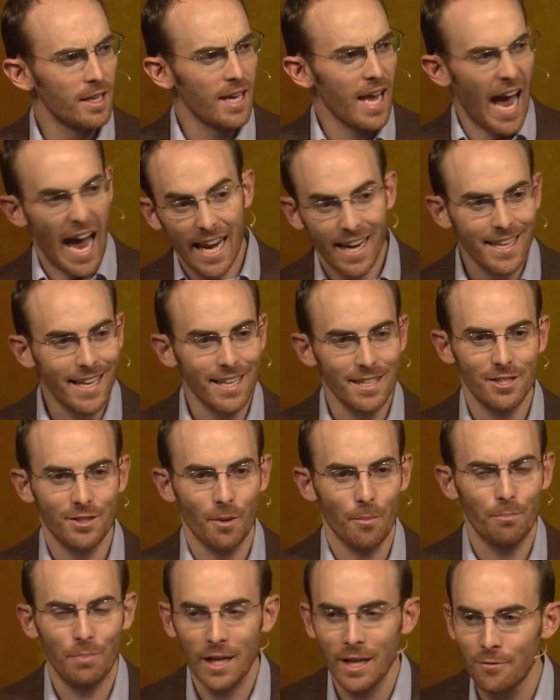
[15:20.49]
and against
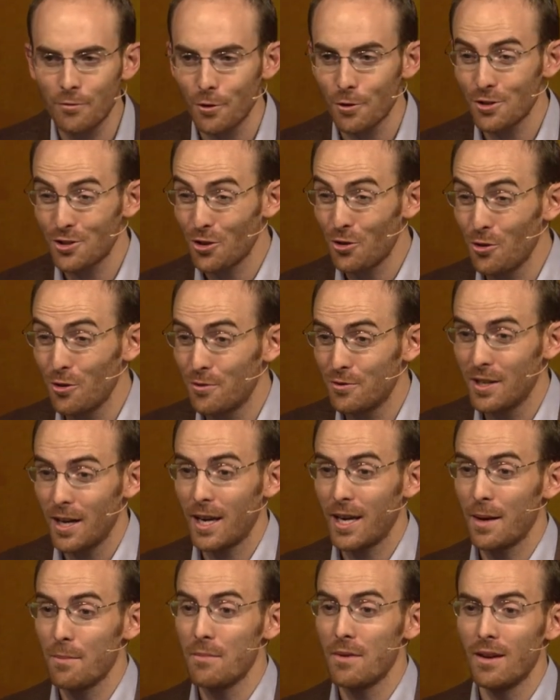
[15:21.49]
the beavers who have
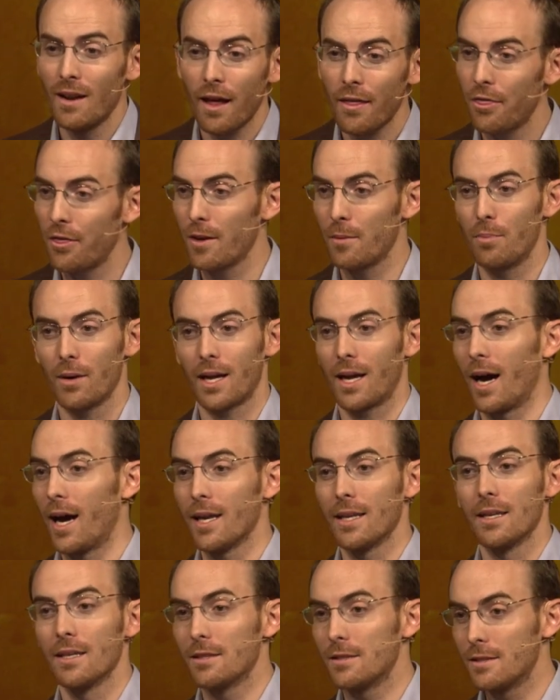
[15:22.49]
done him nothing but
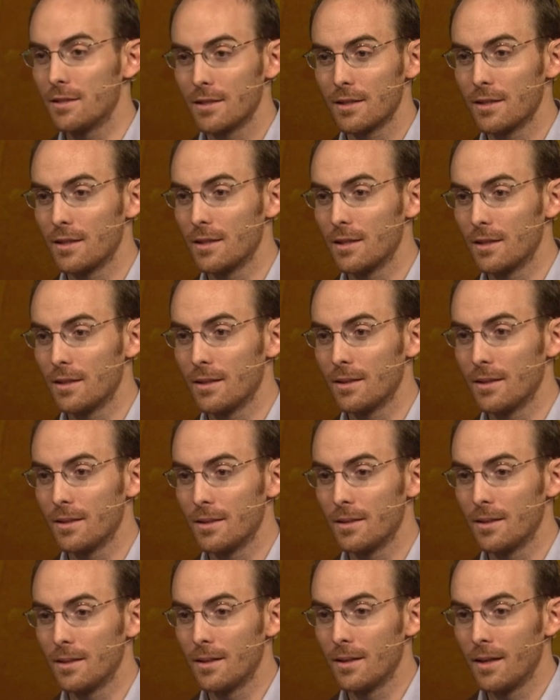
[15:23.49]
kindness.
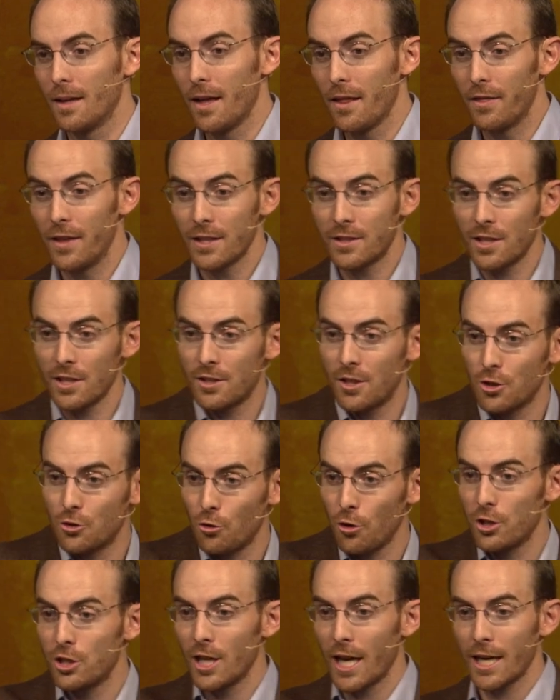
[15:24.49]
This is the
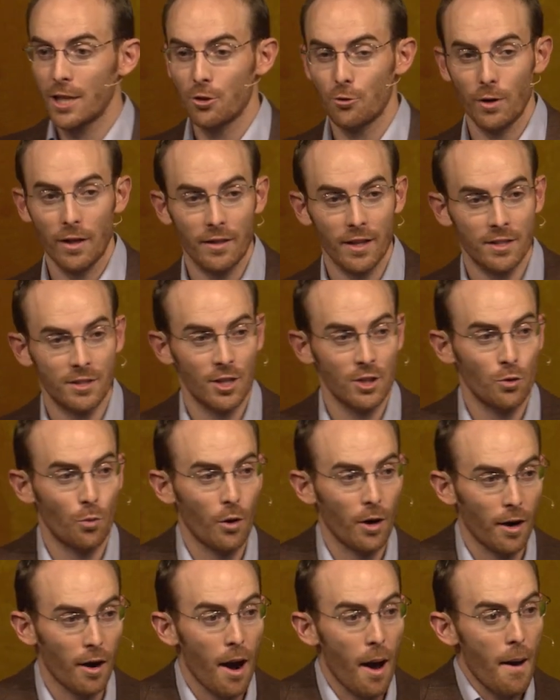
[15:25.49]
trajectory. This is
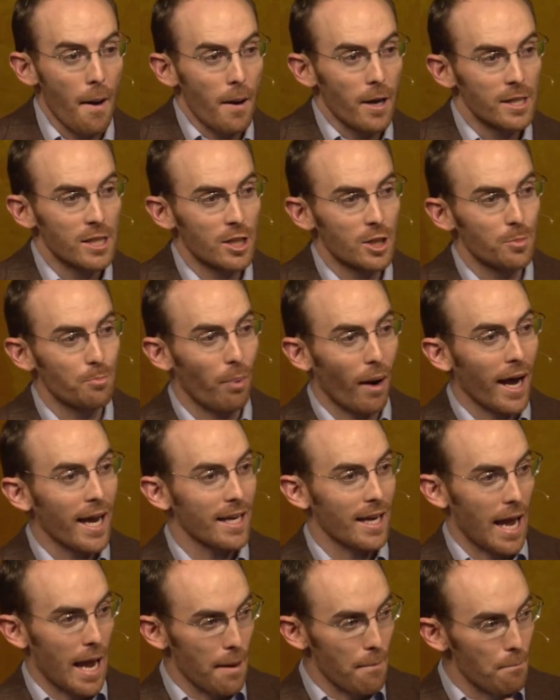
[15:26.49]
where
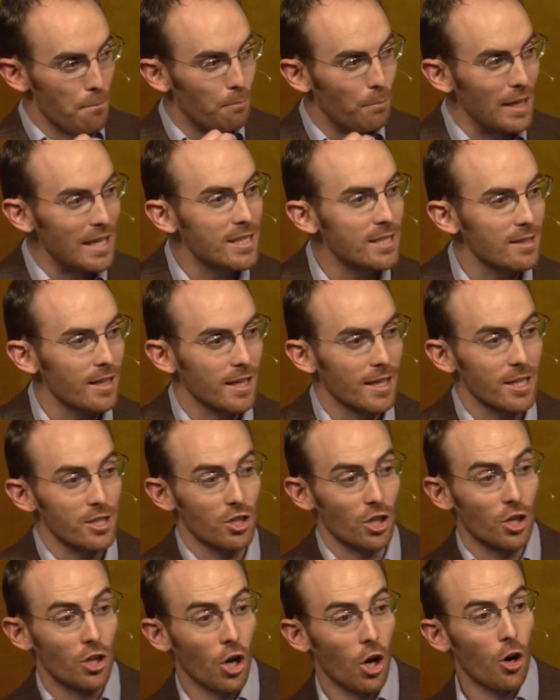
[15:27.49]
spite and beastliness
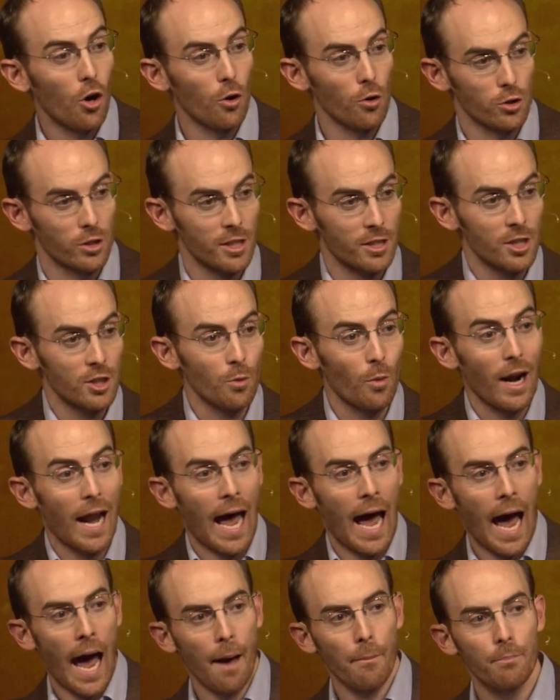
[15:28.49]
goes. This is what
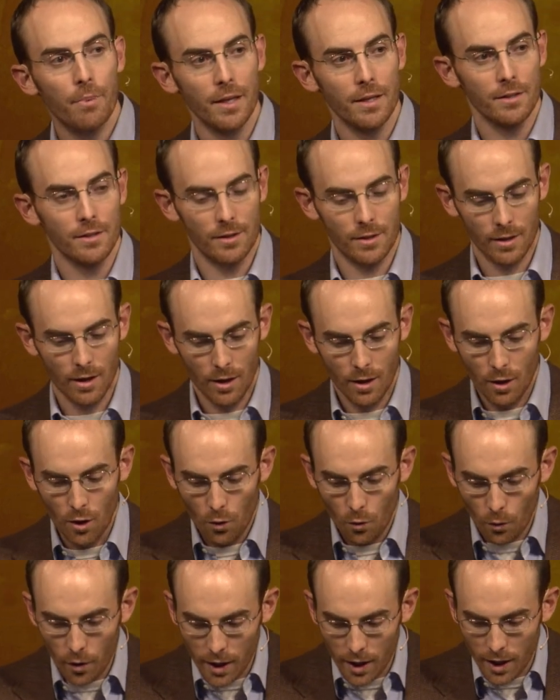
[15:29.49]
happens
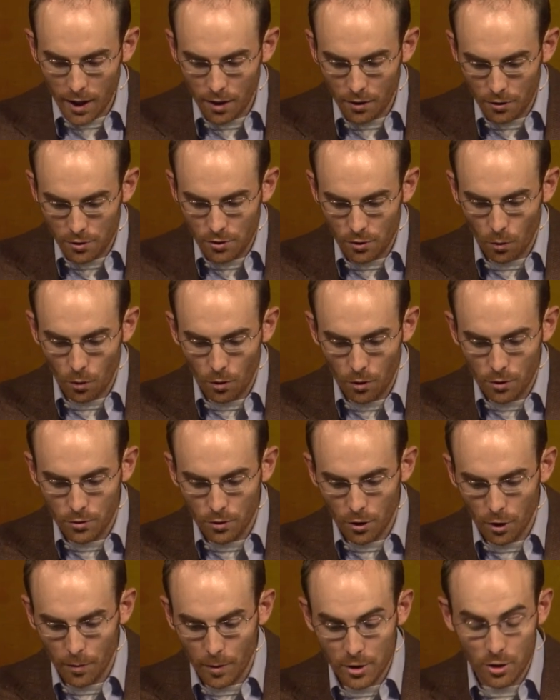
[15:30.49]
when it enters the
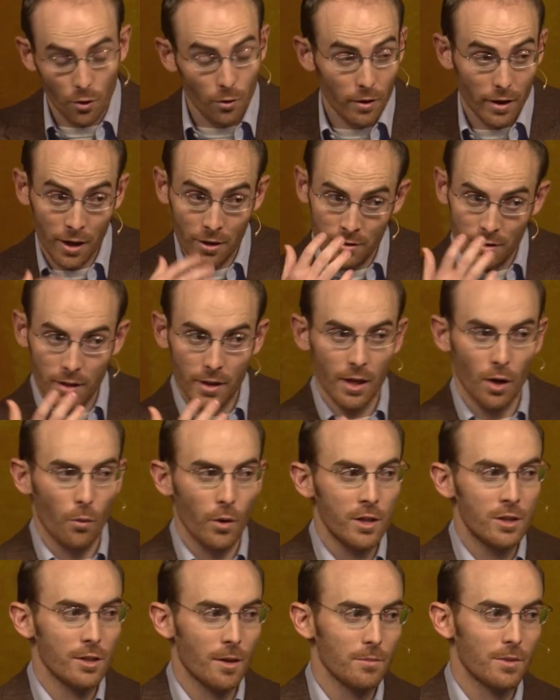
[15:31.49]
wardrobe. And so here's the deal
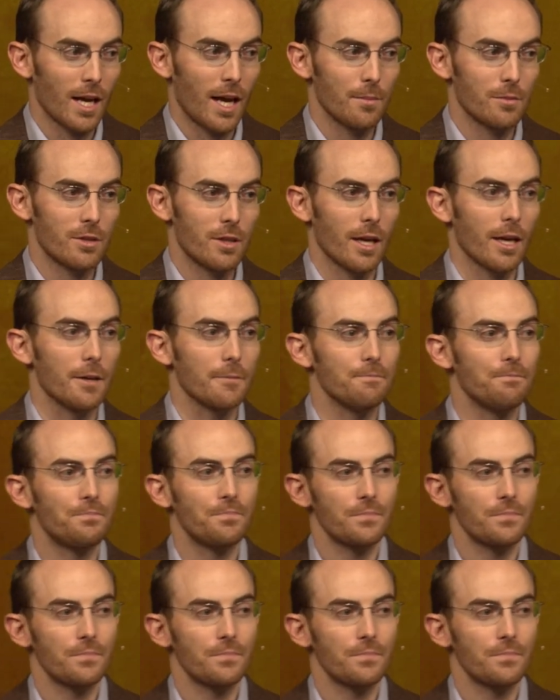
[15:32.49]
we sometimes think